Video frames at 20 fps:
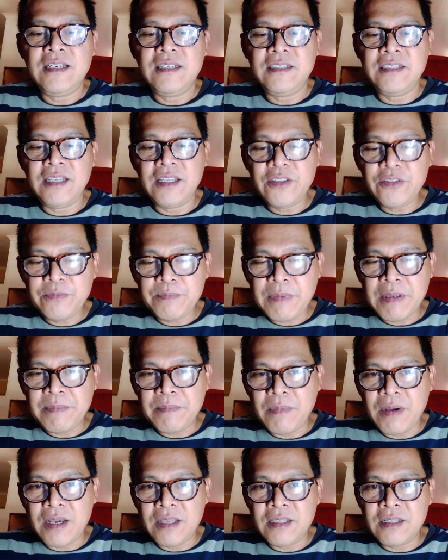Death of my
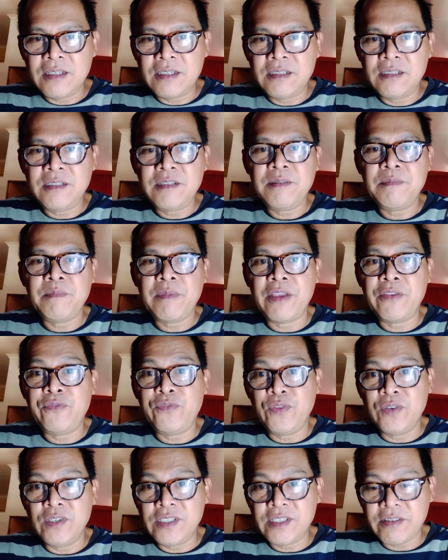mother, my
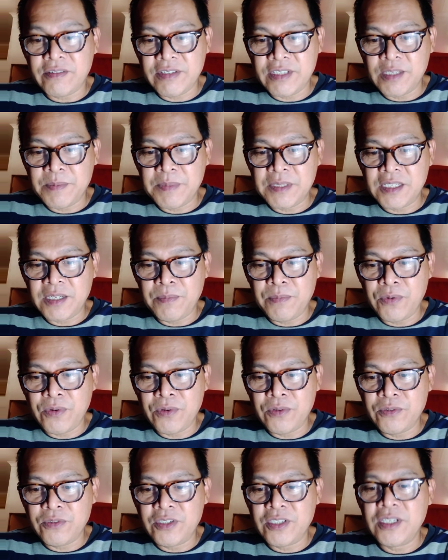first Christmas
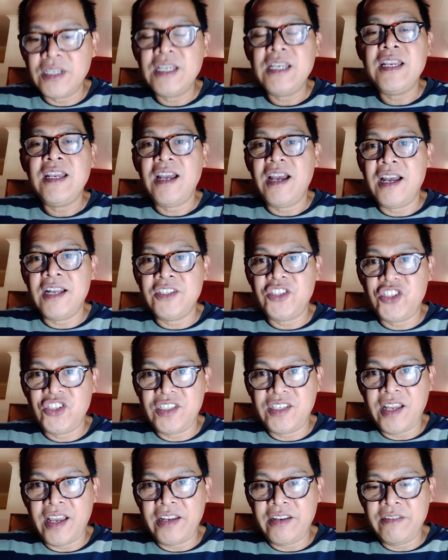abroad, and she
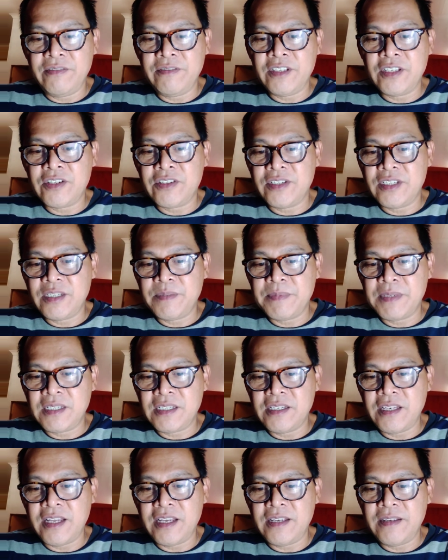died on Christmas
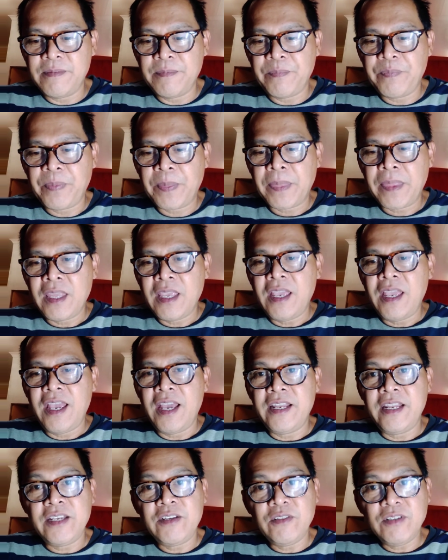Day.
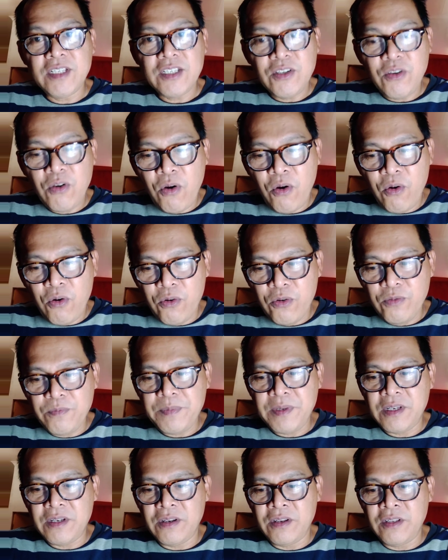And I could not go home
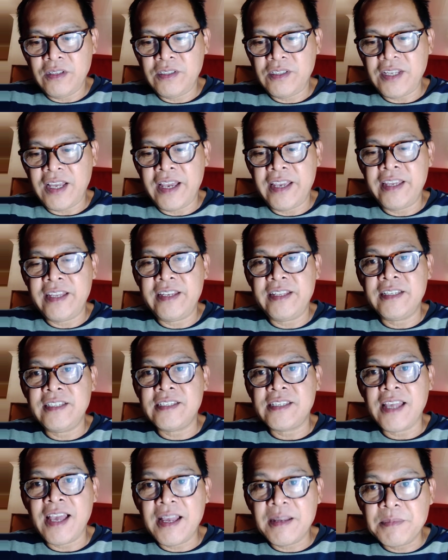because I had
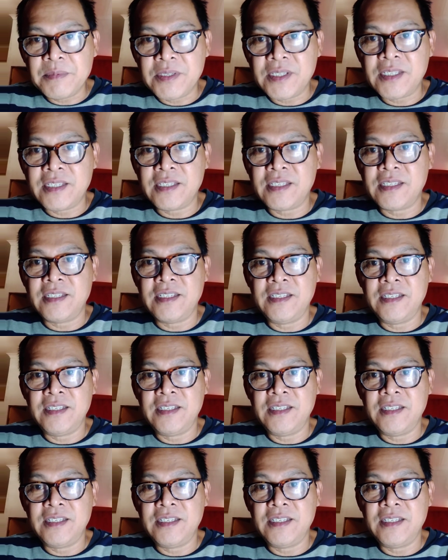exams.